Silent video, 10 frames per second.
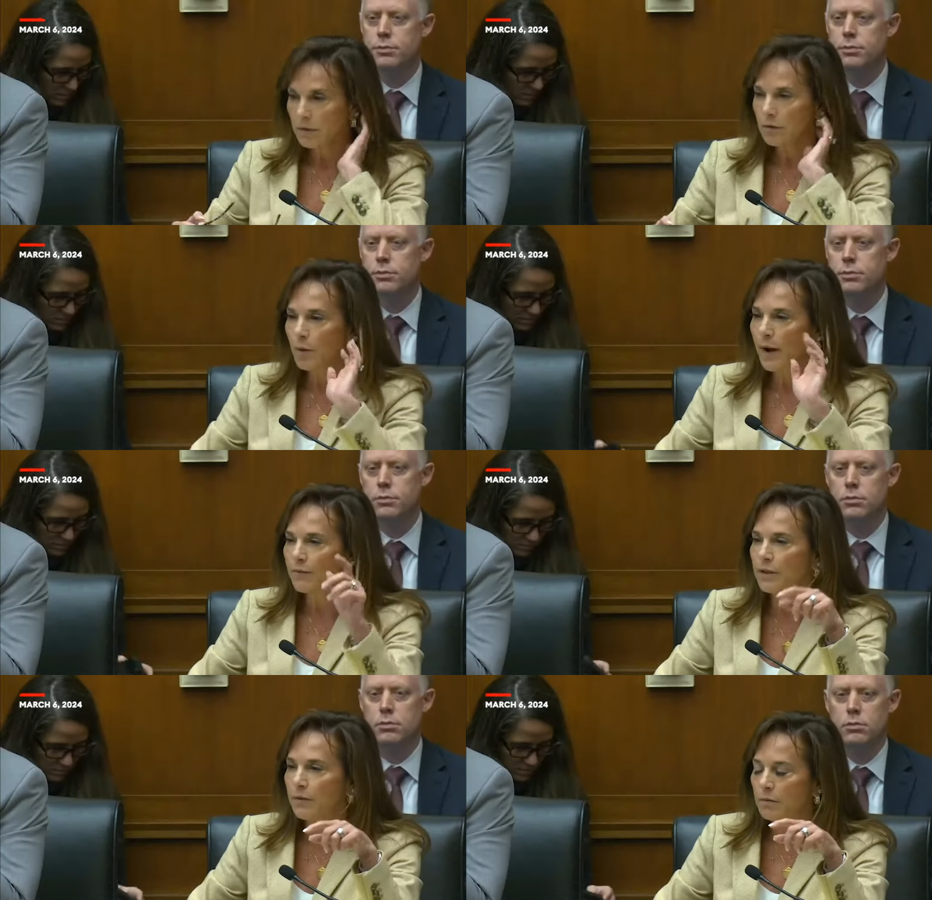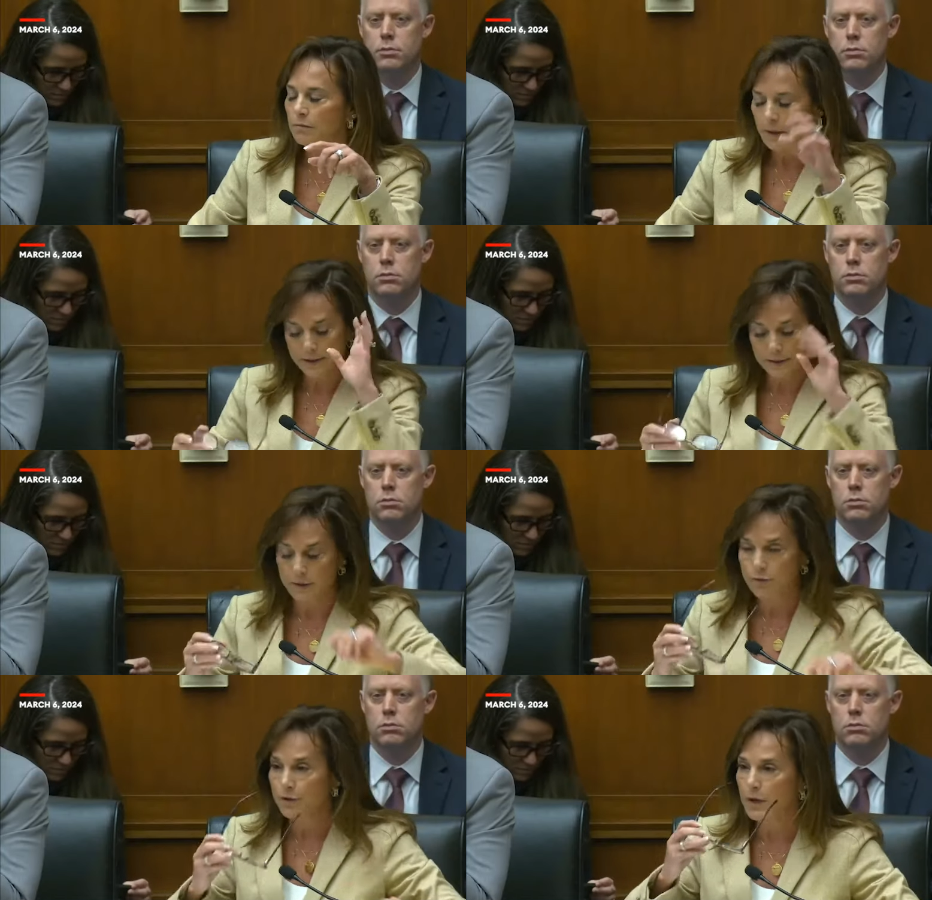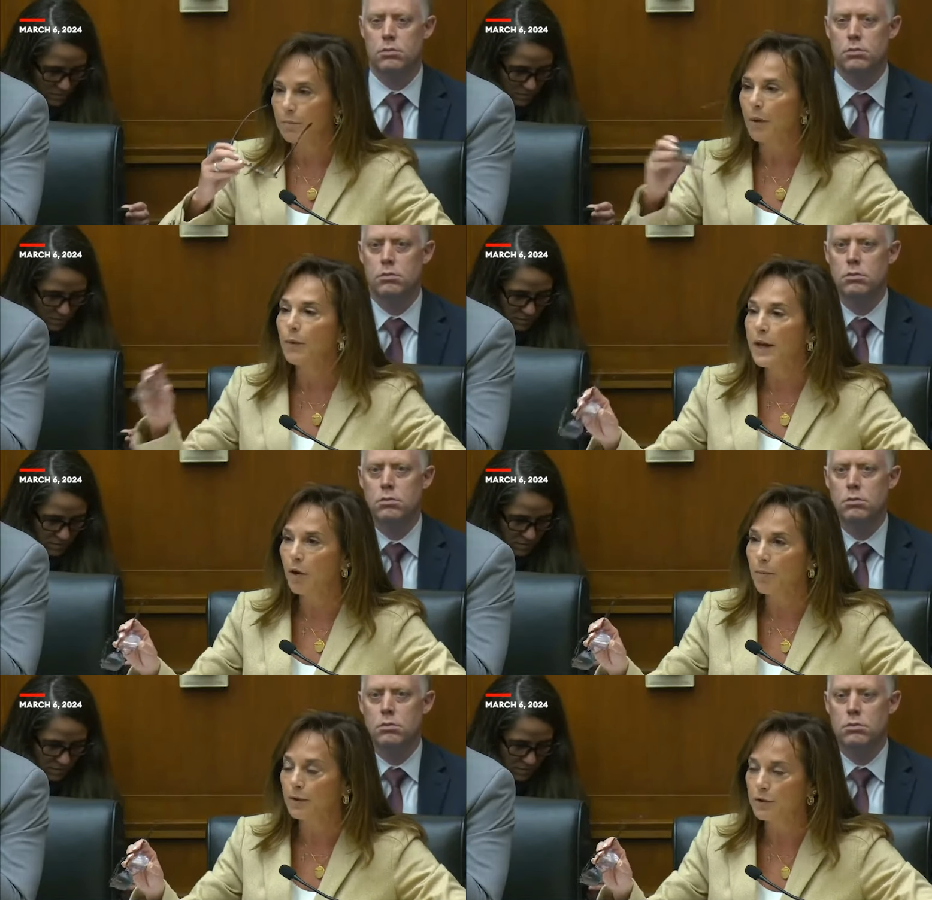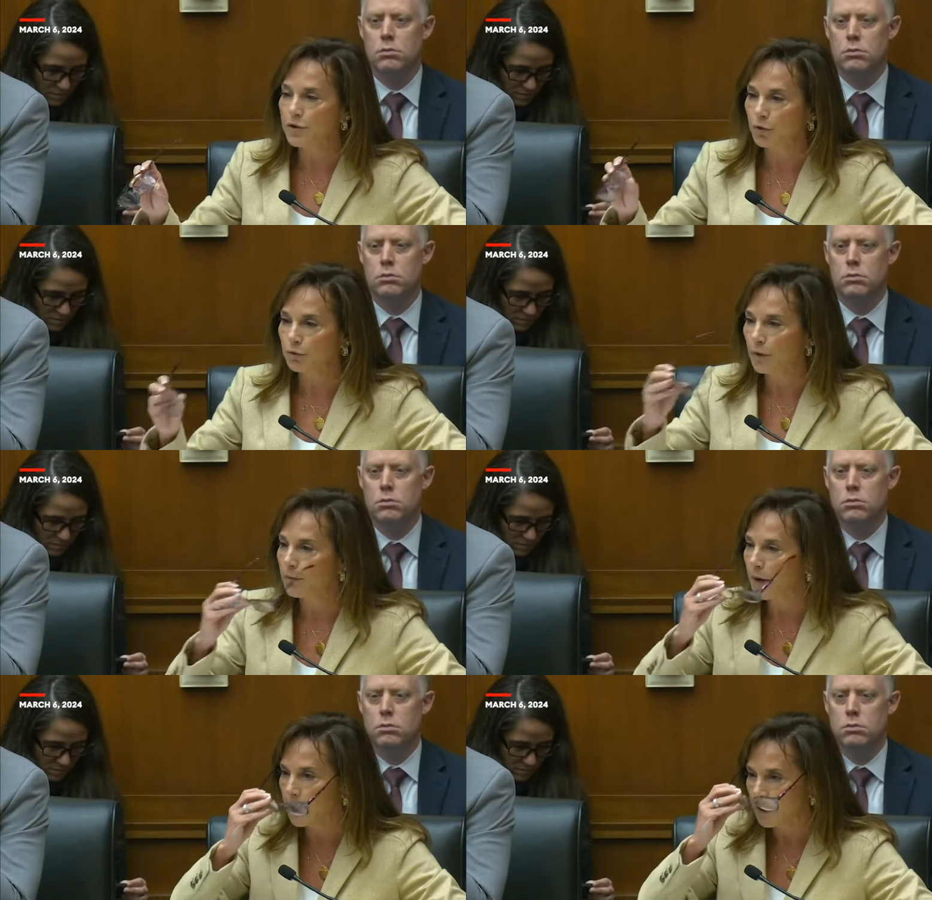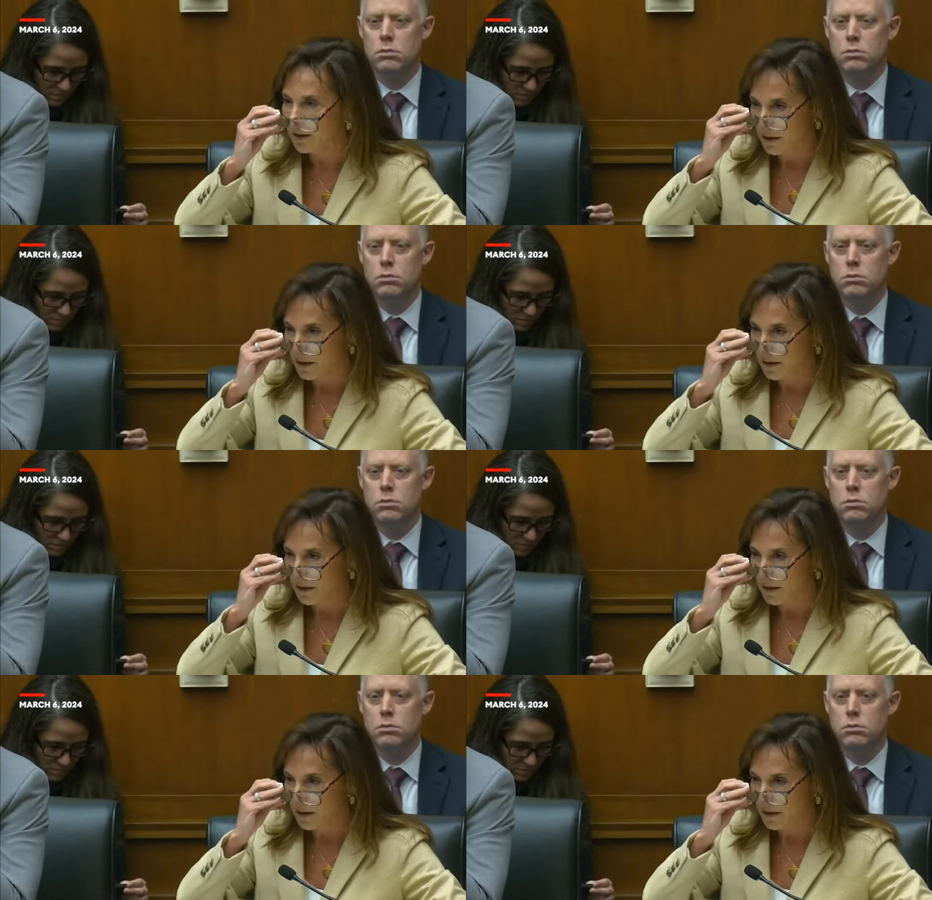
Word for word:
Speaker 1: Do we have, that's interesting, but we care about the children, right?